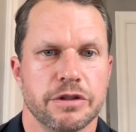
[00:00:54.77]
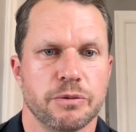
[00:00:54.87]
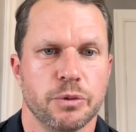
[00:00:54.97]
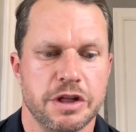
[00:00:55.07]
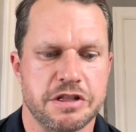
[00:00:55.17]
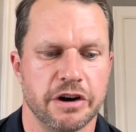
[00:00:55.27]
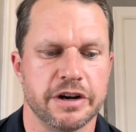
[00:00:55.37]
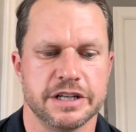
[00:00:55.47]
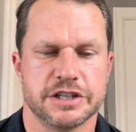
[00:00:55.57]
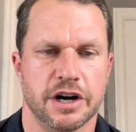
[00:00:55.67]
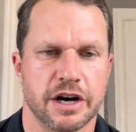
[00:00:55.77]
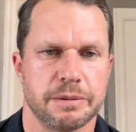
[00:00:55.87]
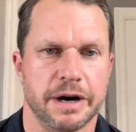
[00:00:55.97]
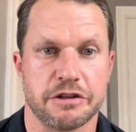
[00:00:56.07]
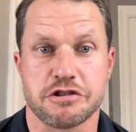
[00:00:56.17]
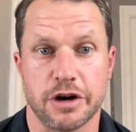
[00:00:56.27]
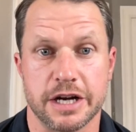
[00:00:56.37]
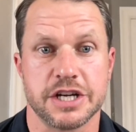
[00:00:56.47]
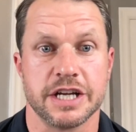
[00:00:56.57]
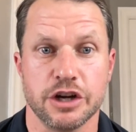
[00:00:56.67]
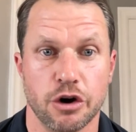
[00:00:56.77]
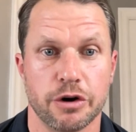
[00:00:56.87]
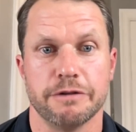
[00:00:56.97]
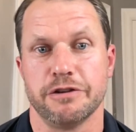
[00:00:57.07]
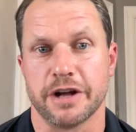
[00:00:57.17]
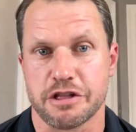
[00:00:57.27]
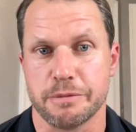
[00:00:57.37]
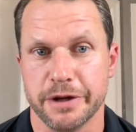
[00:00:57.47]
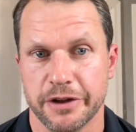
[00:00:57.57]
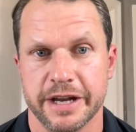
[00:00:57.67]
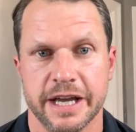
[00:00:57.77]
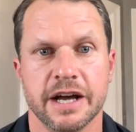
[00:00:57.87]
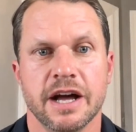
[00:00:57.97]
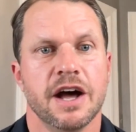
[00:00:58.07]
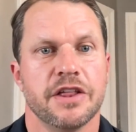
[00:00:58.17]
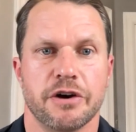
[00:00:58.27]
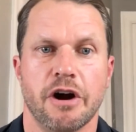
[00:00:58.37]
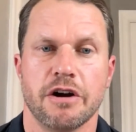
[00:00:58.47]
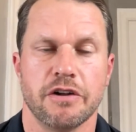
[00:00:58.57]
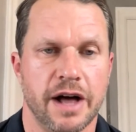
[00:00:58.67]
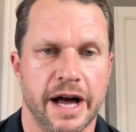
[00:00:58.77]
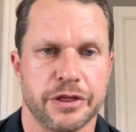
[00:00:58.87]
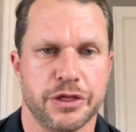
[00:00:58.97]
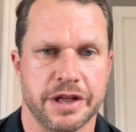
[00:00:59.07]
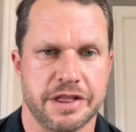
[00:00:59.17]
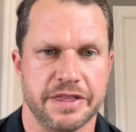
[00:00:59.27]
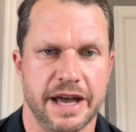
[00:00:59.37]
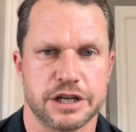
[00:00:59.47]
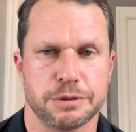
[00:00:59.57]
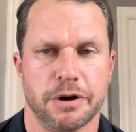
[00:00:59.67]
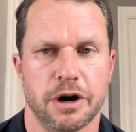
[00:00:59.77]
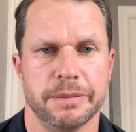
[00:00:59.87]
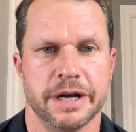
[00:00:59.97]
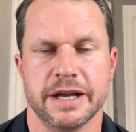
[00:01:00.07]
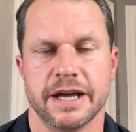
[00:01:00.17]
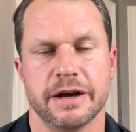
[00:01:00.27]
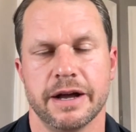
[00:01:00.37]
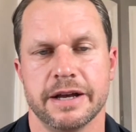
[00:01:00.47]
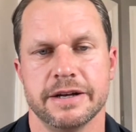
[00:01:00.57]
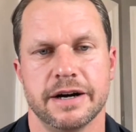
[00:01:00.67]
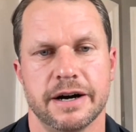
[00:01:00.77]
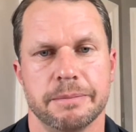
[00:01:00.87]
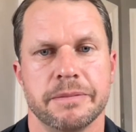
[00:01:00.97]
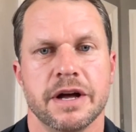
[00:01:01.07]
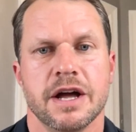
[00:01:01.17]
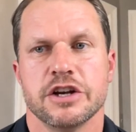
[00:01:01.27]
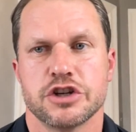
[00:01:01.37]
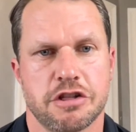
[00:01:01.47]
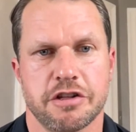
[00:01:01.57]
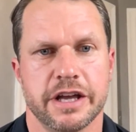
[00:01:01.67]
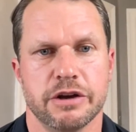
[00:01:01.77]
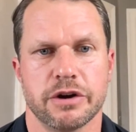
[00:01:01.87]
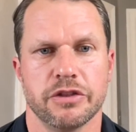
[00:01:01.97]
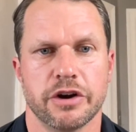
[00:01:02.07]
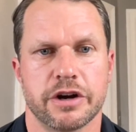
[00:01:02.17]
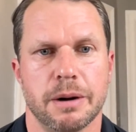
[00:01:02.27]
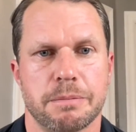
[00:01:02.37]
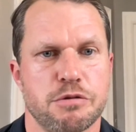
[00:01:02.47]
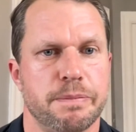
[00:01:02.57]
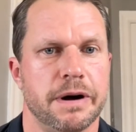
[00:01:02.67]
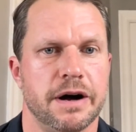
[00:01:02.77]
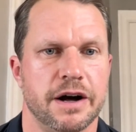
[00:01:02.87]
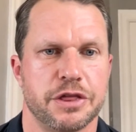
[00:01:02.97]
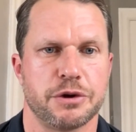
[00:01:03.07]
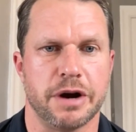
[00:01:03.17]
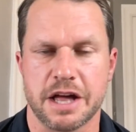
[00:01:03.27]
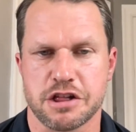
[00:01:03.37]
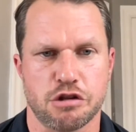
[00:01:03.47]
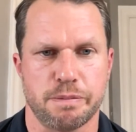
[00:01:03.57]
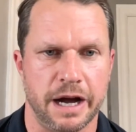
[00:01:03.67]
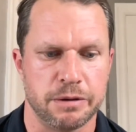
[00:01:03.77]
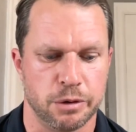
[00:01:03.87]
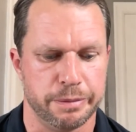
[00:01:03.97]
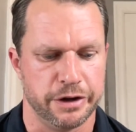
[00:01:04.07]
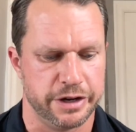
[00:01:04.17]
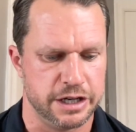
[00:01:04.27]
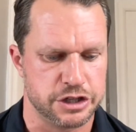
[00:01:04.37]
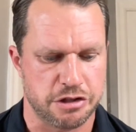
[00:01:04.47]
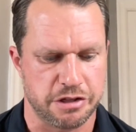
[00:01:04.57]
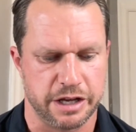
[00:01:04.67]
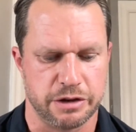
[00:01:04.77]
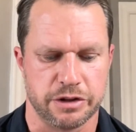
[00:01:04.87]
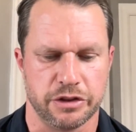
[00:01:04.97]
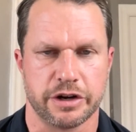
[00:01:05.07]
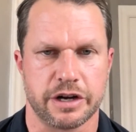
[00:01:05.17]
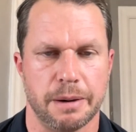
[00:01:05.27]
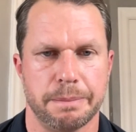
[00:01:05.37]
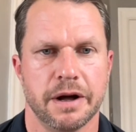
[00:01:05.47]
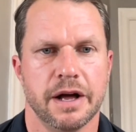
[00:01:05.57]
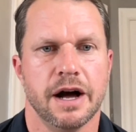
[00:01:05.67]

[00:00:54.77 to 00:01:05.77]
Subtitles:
we started to talk about stretching, yoga, flexibility. There are a lot of things in that department, and just like you can look up thoracic spine mobility, just like you can look up